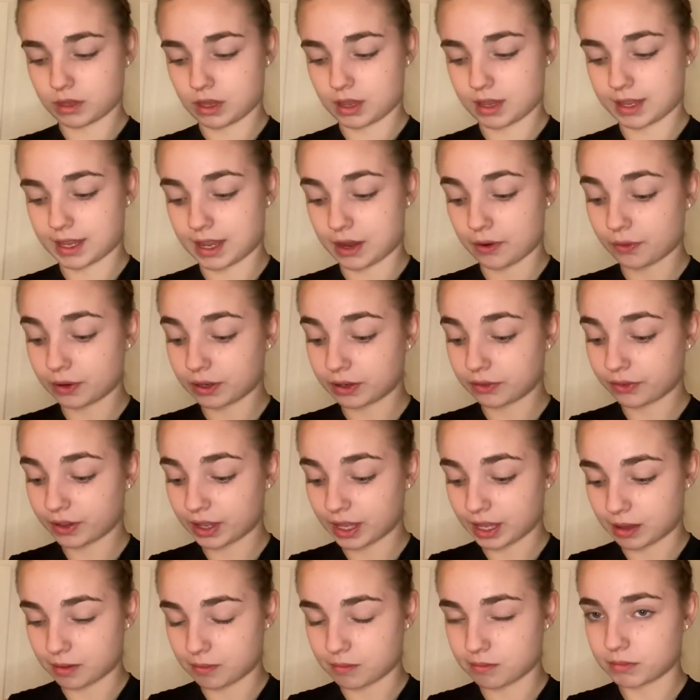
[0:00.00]
get rid of
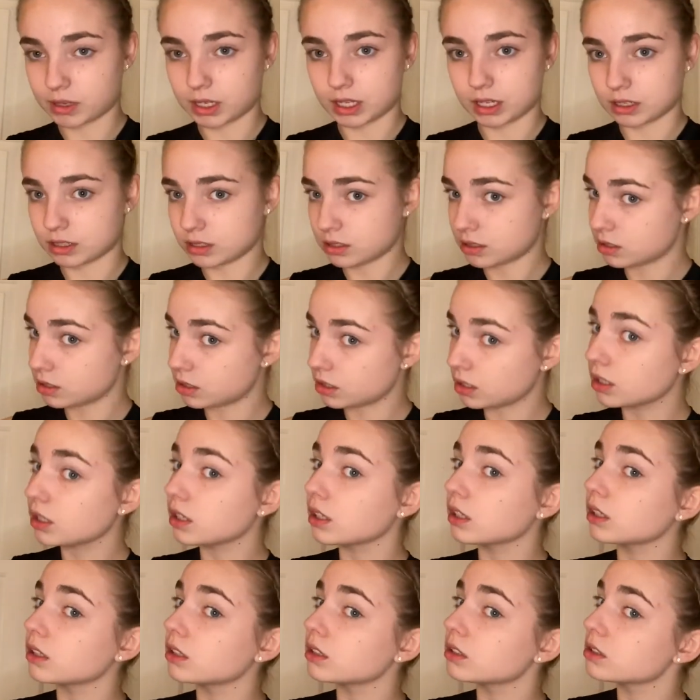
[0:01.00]
him because
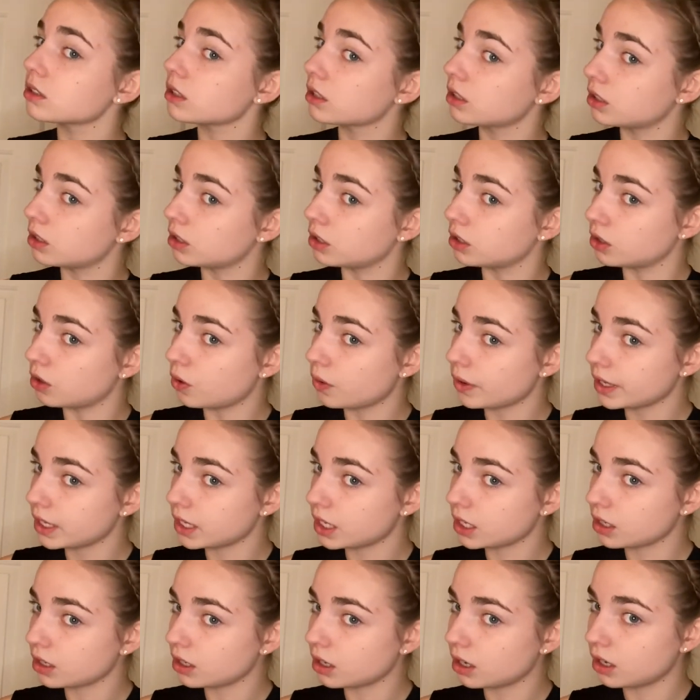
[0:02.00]
he is
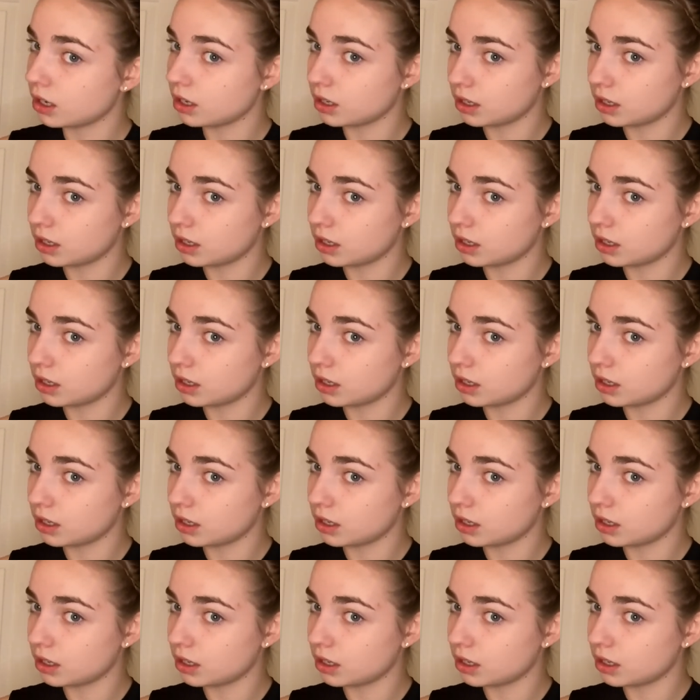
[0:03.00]
annoying.